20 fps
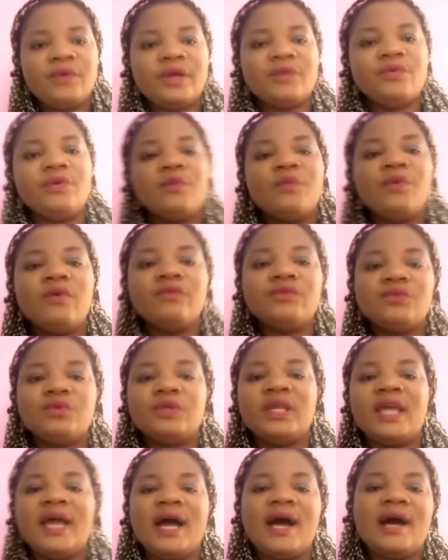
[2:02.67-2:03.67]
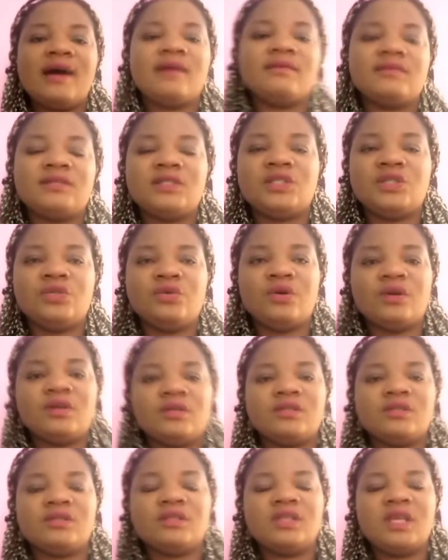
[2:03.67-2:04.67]
when you moved to the house, she
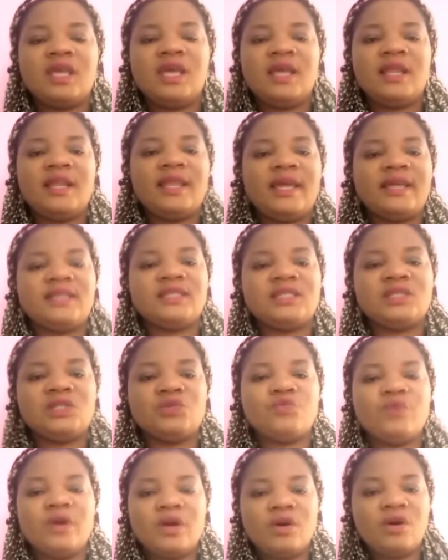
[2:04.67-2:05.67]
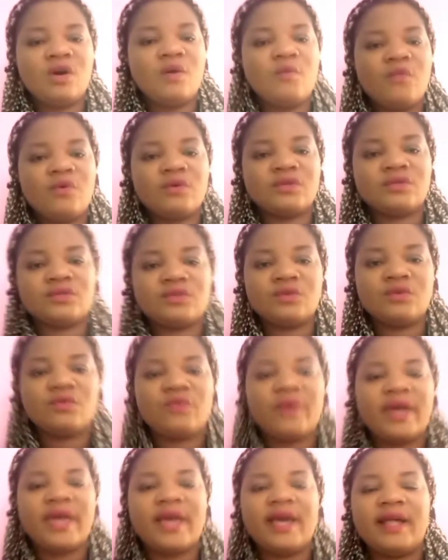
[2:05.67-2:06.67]
was like, she welcomed us so
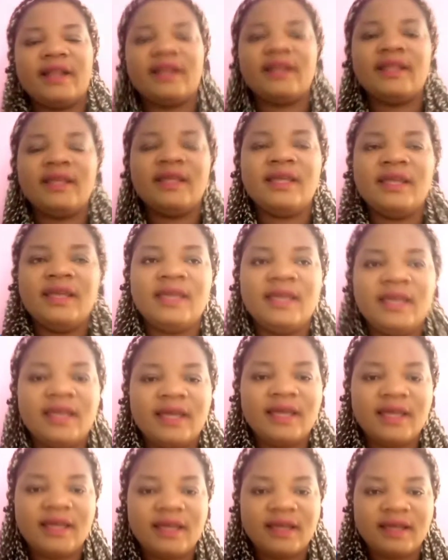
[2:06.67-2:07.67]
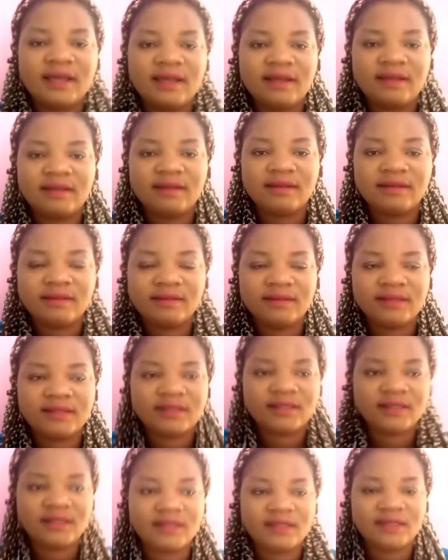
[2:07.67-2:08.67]
well.
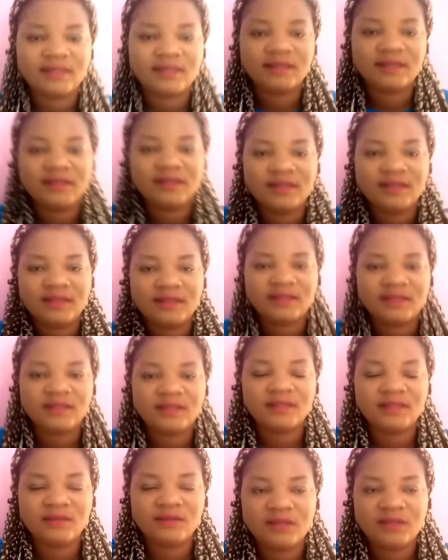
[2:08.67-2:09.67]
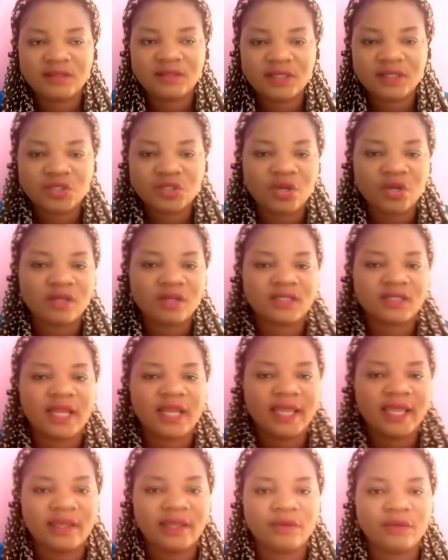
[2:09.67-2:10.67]
She treated us
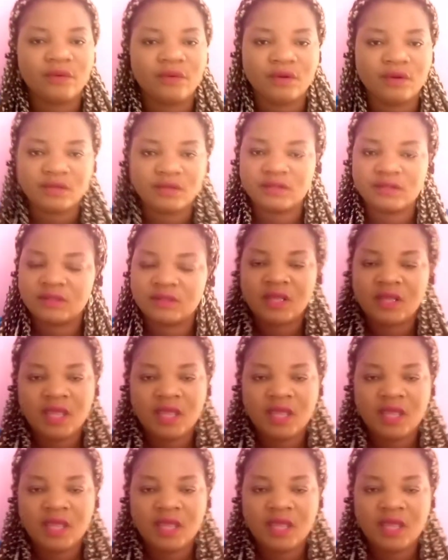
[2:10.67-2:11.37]
like he was,